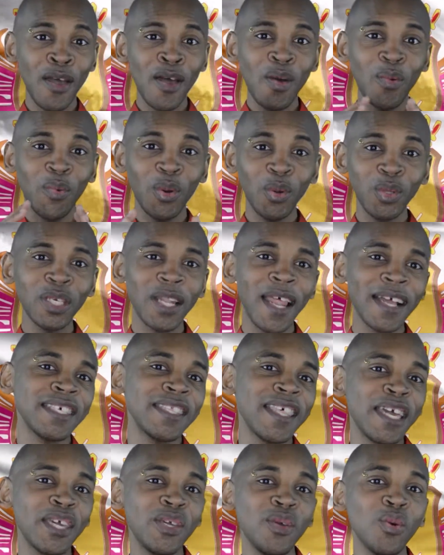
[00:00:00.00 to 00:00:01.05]
We'd also like to
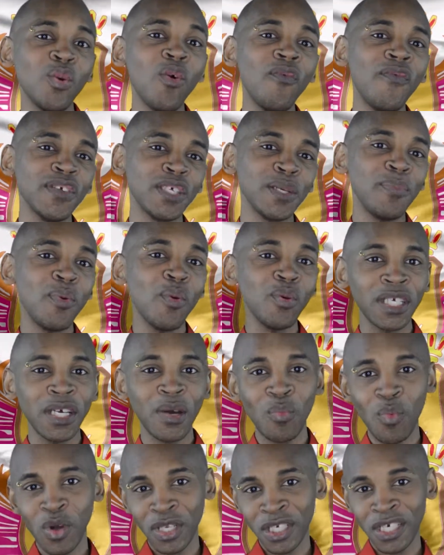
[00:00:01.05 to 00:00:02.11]
thank you all for supporting
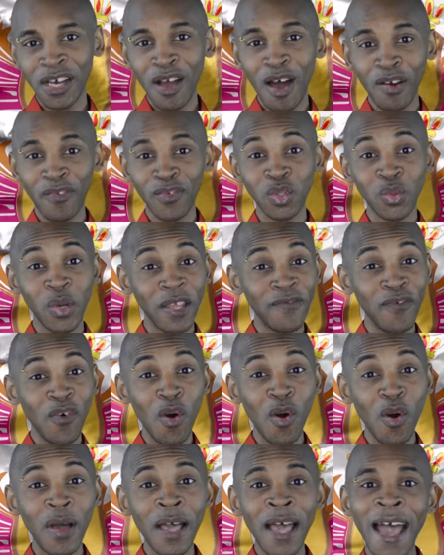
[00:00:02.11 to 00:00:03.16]
and watching Carnival
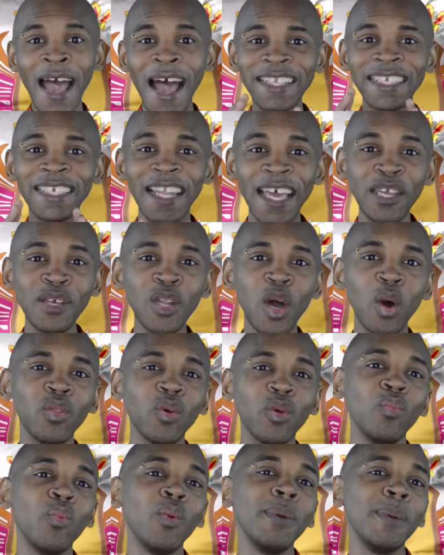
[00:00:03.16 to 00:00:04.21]
24, and to let you know
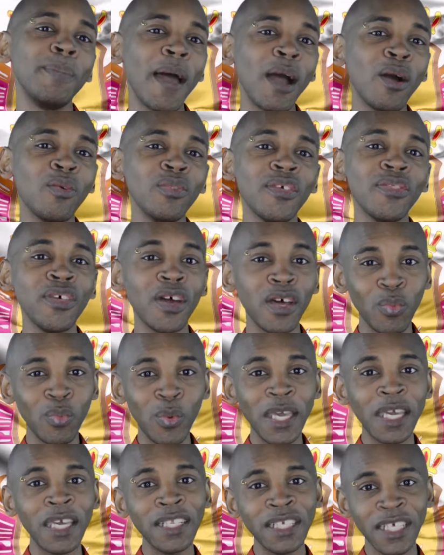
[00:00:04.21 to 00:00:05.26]
that we'll be back on the third
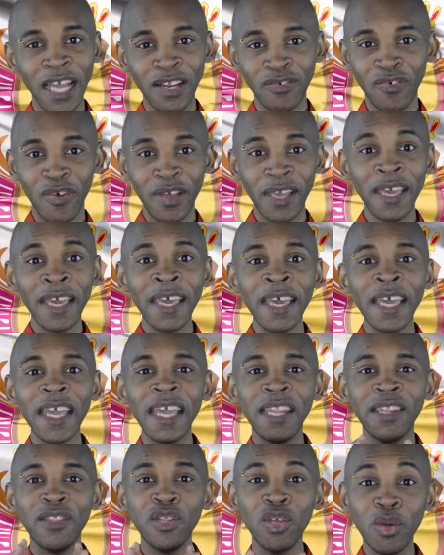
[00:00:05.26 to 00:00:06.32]
week in January
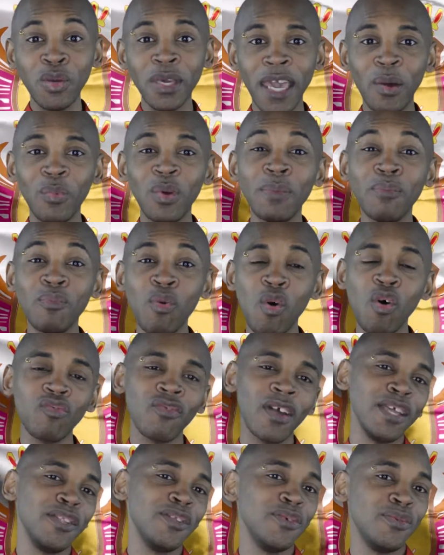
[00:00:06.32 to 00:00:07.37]
in the new year with more
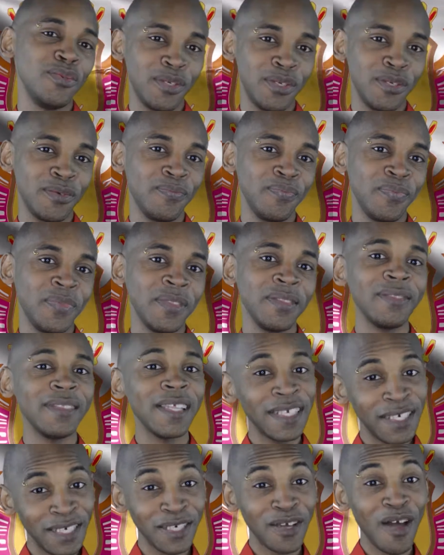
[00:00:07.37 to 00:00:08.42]
great news.
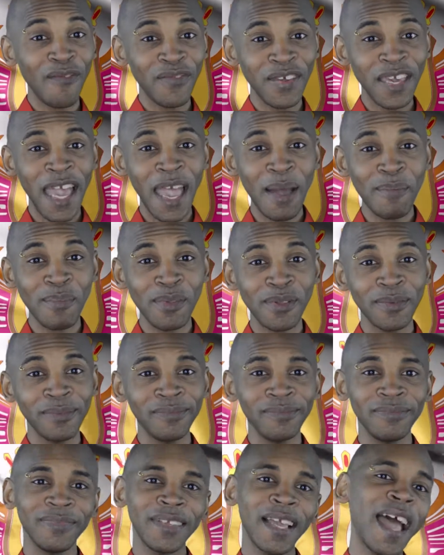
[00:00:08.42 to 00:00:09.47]
This is Garvey Campbell,
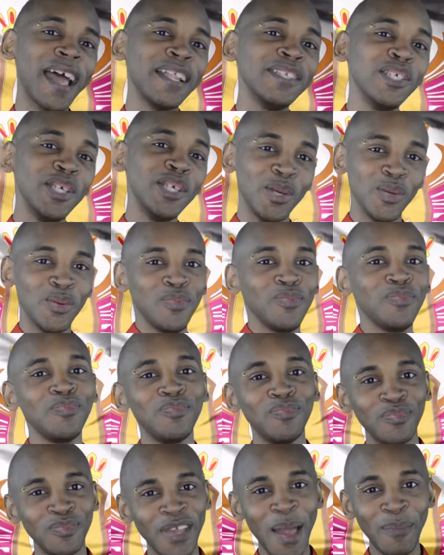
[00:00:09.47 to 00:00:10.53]
and you
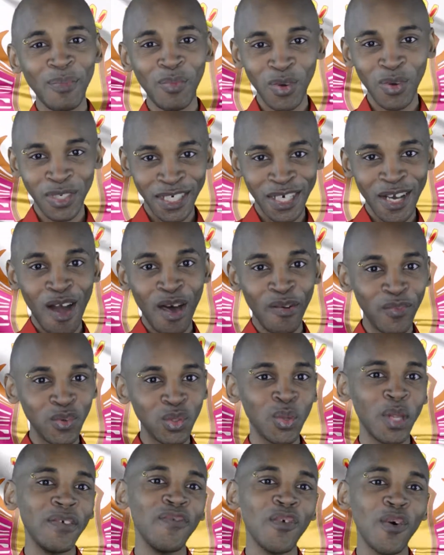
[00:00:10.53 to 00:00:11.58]
have been watching Carnival
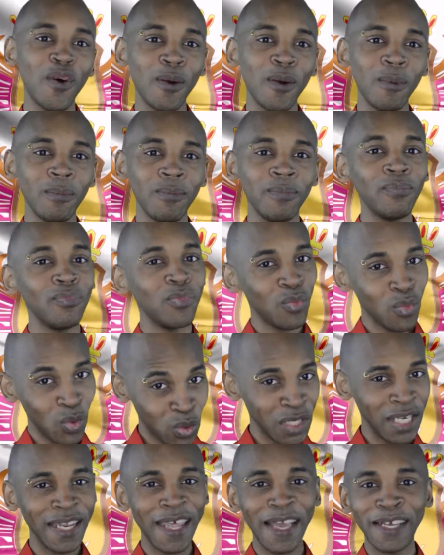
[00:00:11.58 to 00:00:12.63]
24. We'll
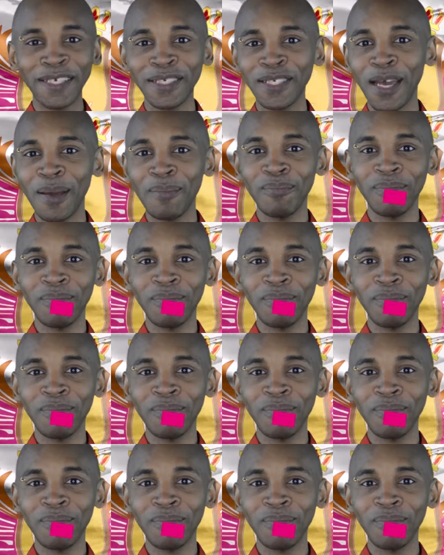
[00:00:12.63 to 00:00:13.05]
see you next time.